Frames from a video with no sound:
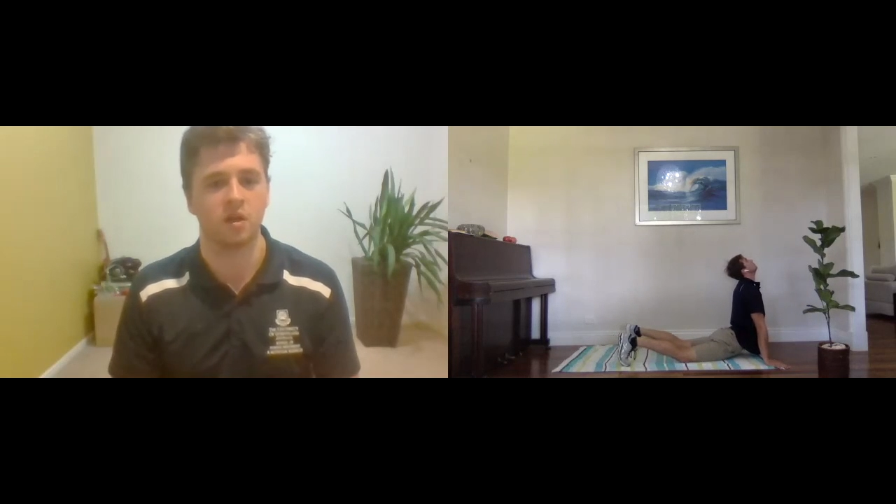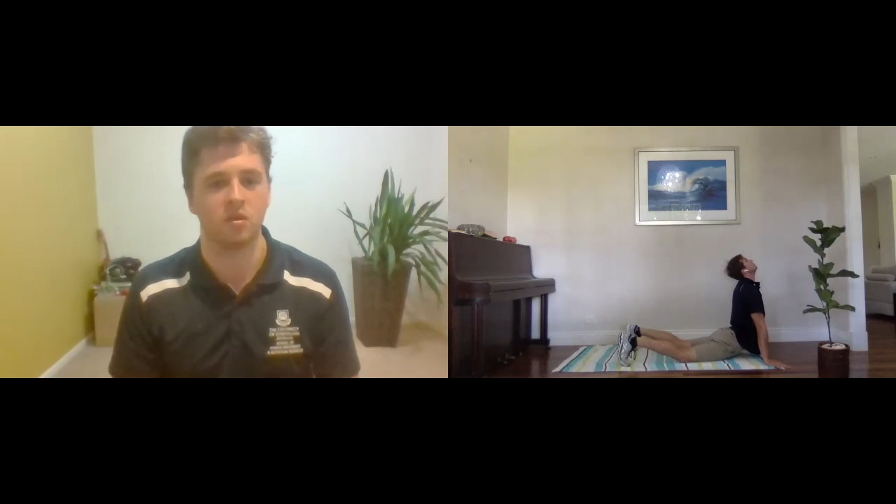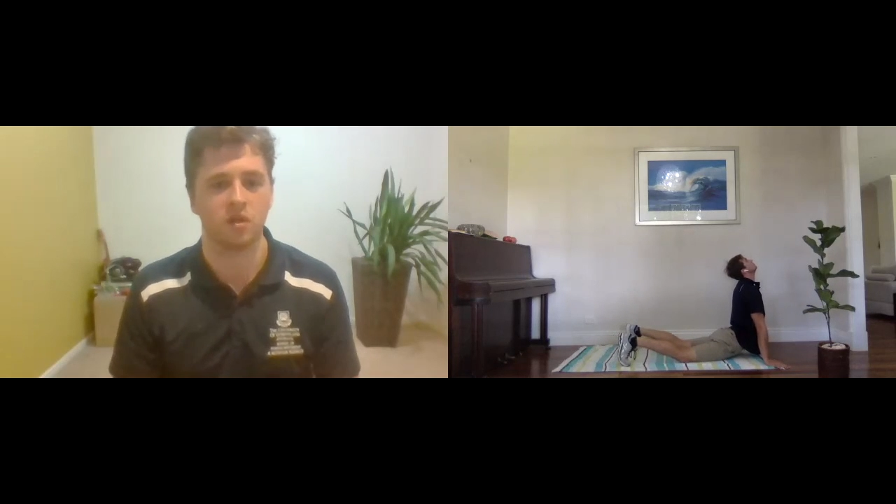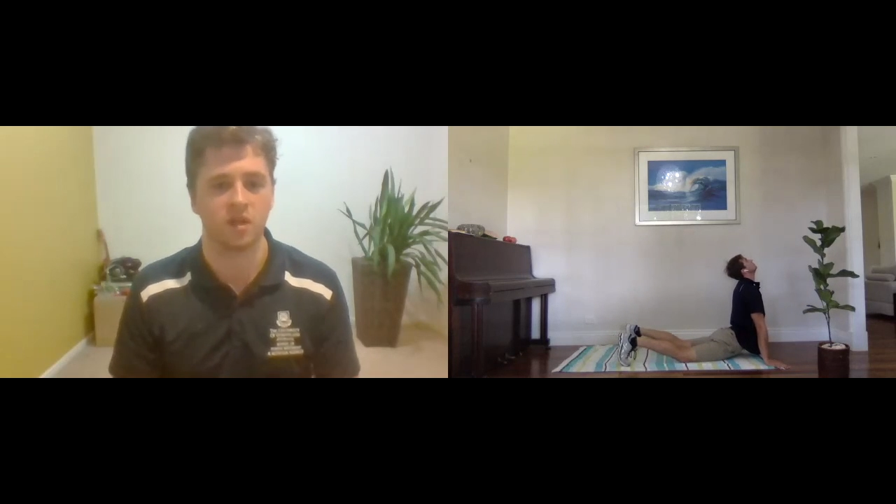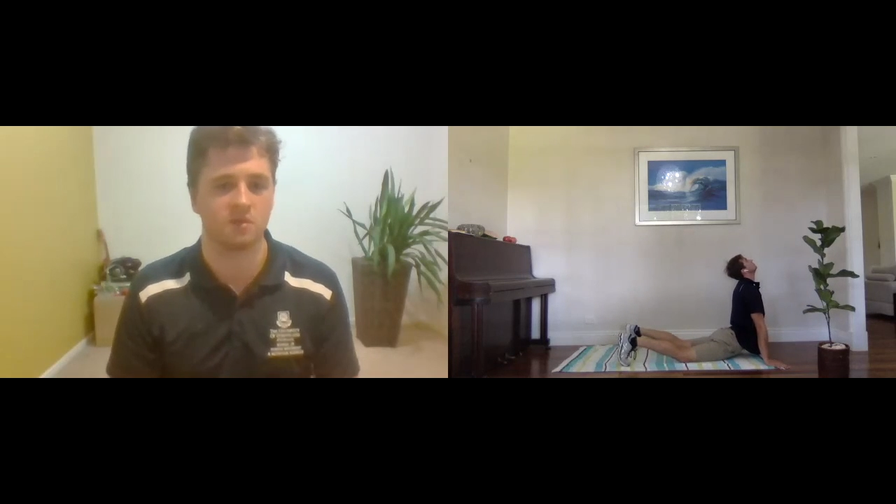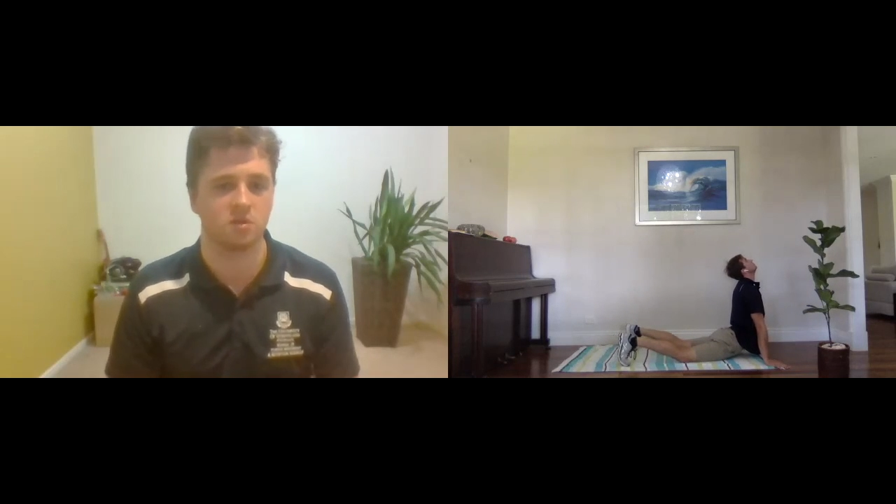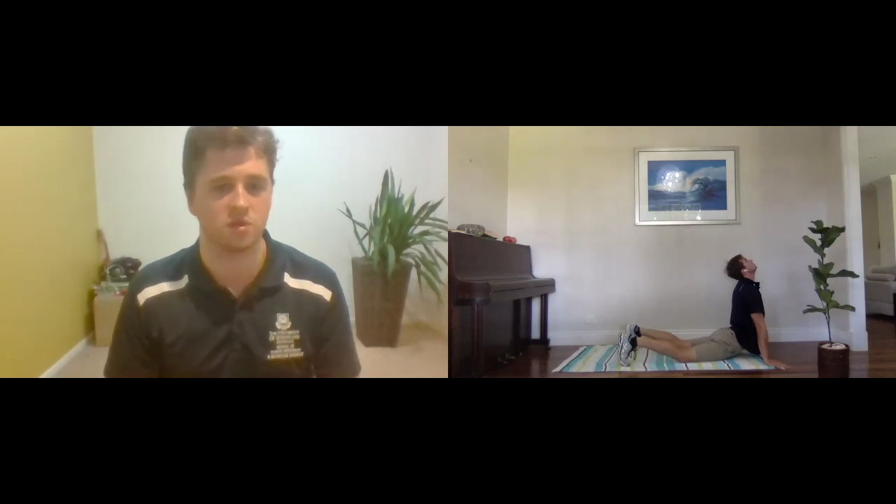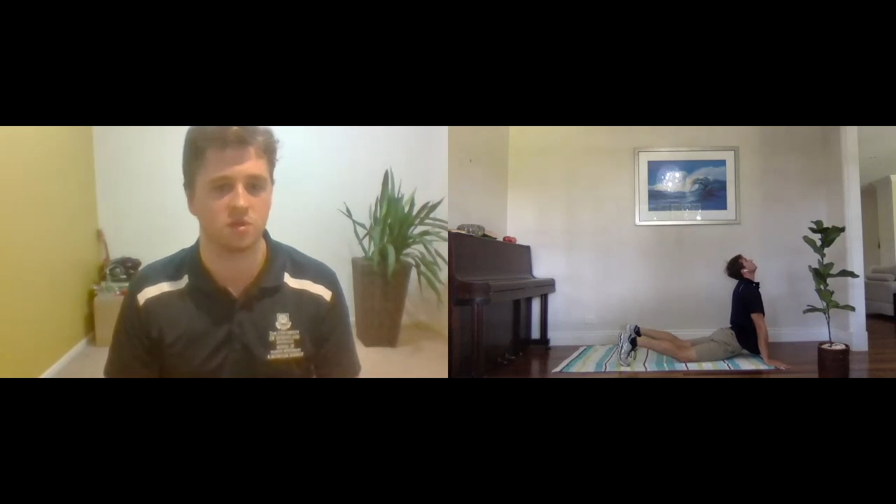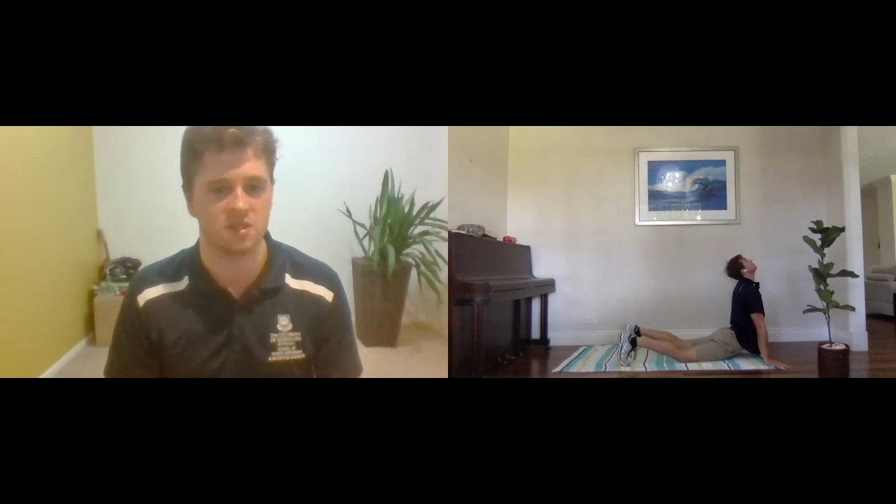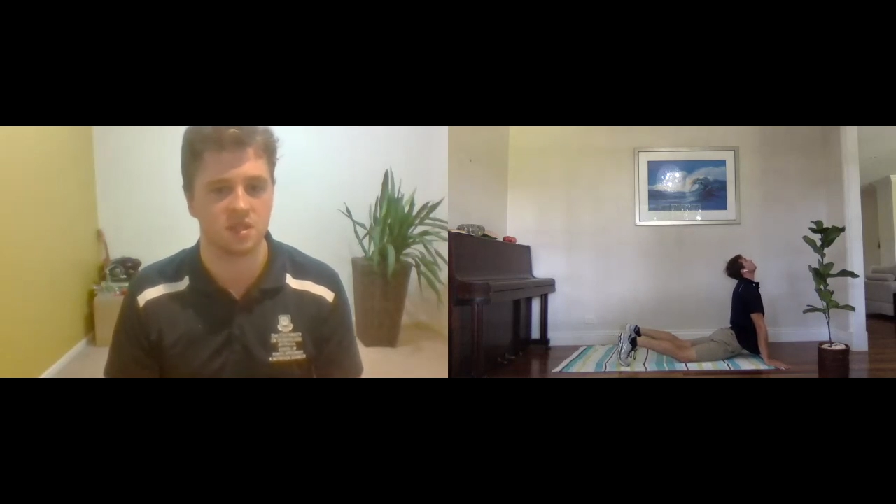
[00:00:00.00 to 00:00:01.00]
and looking up
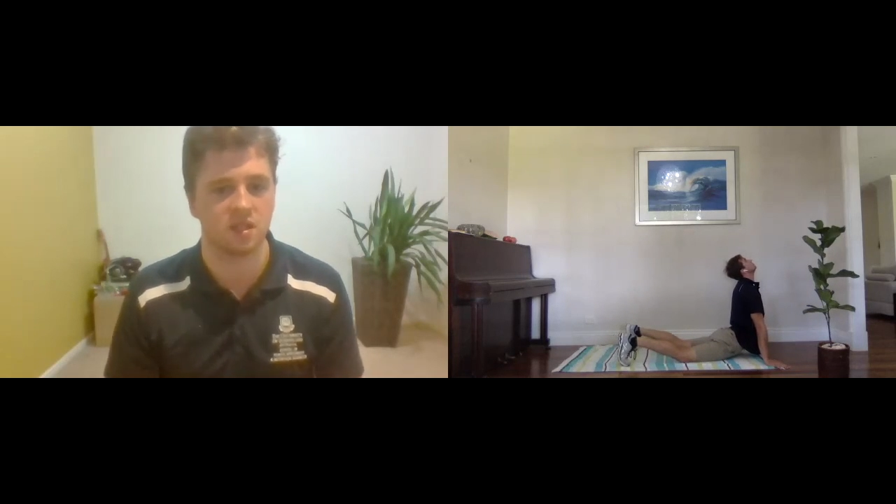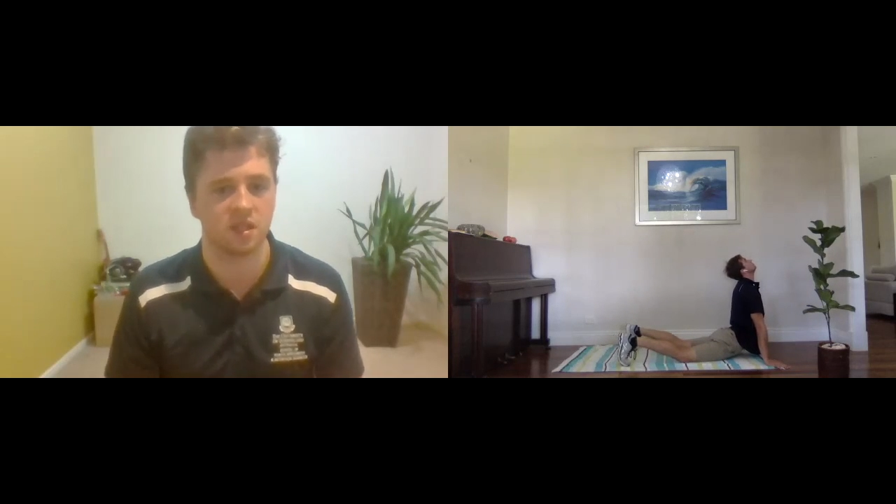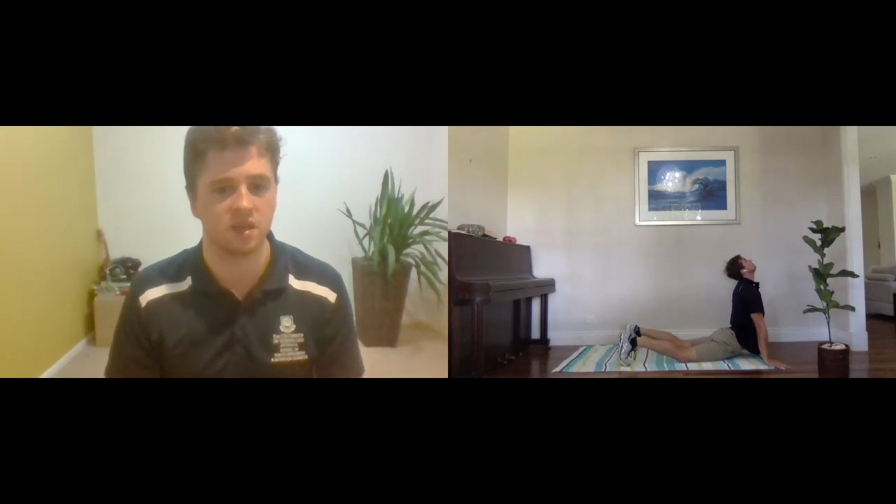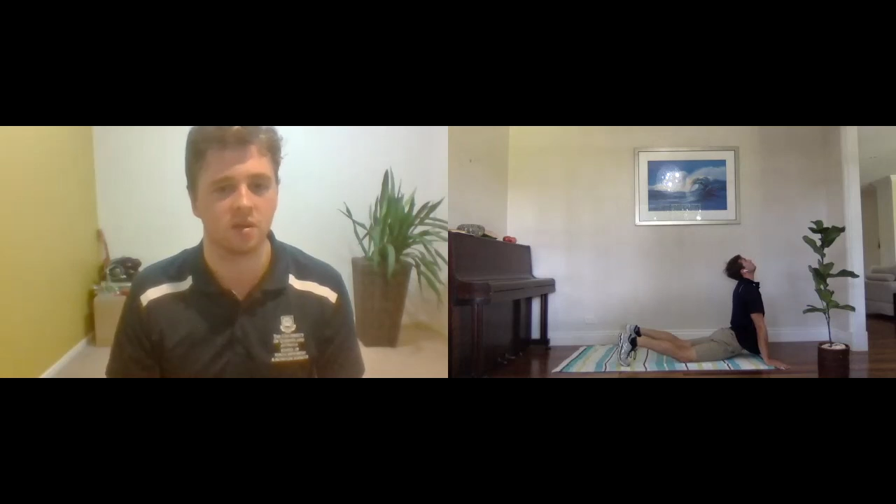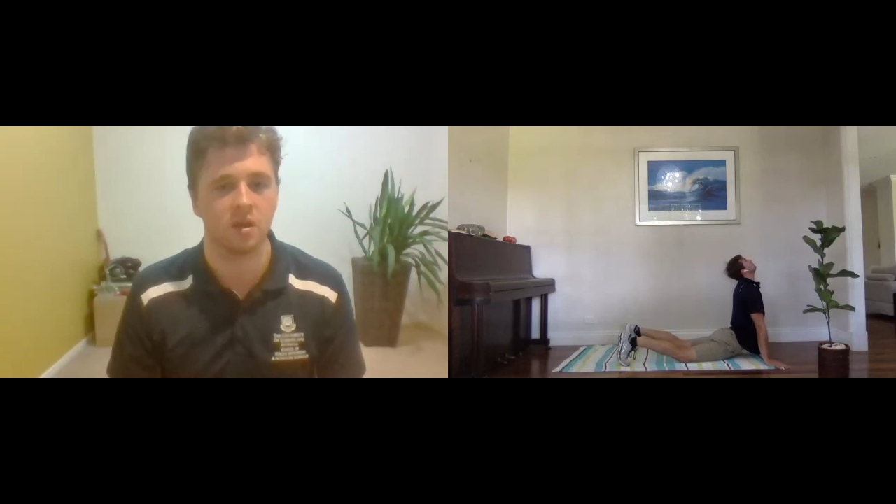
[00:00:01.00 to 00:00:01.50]
towards the ceiling.